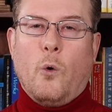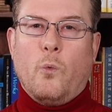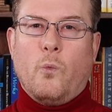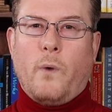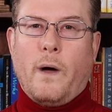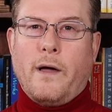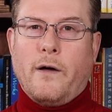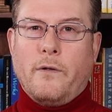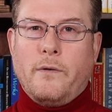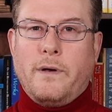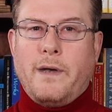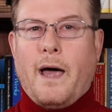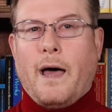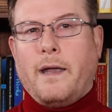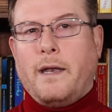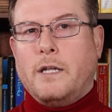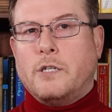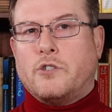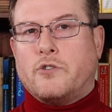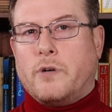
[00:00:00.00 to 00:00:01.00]
While
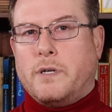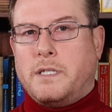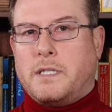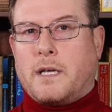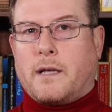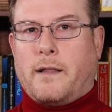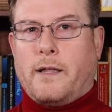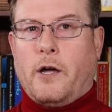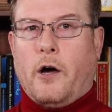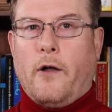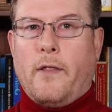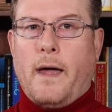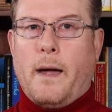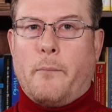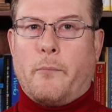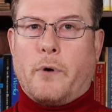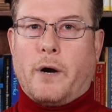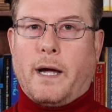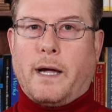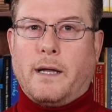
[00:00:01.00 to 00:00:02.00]
not intrinsically all
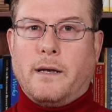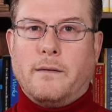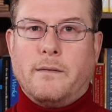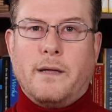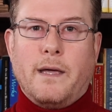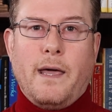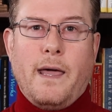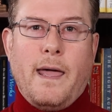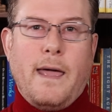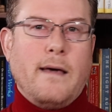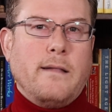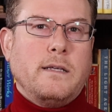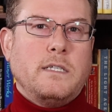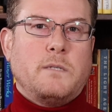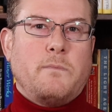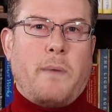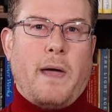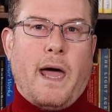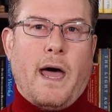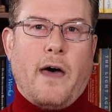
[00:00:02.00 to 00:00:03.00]
that bright,
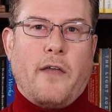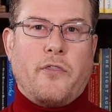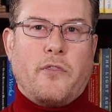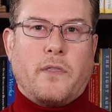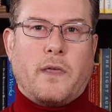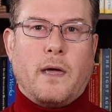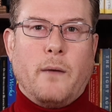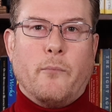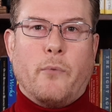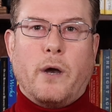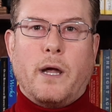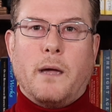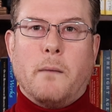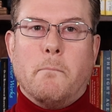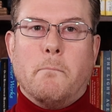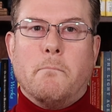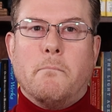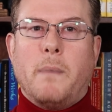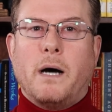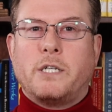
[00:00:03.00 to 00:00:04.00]
Halley's path can bring
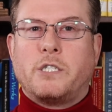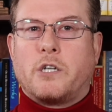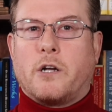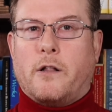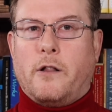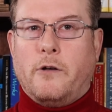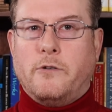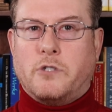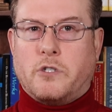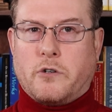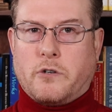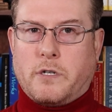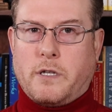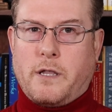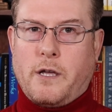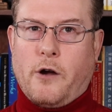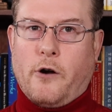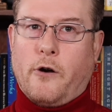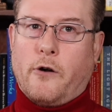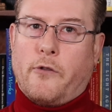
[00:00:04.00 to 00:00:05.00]
it much closer to
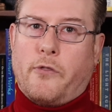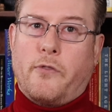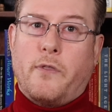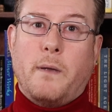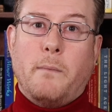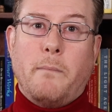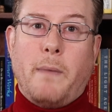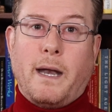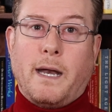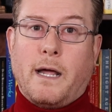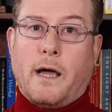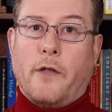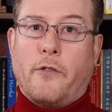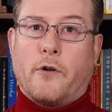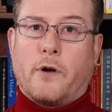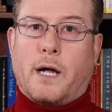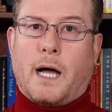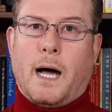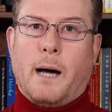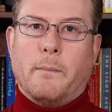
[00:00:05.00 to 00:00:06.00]
the Earth than many
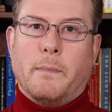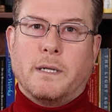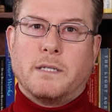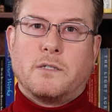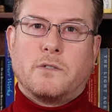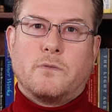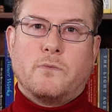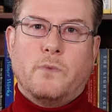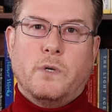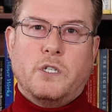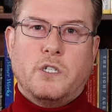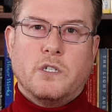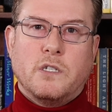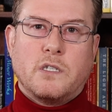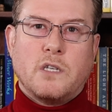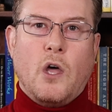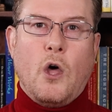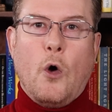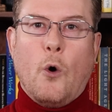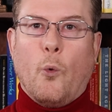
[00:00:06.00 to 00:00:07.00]
other comets, which
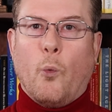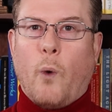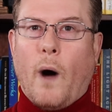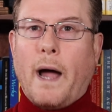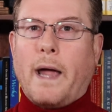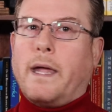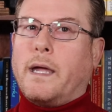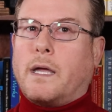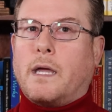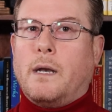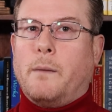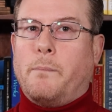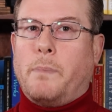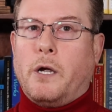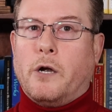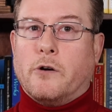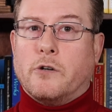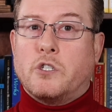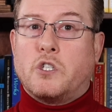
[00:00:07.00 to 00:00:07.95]
is why it can appear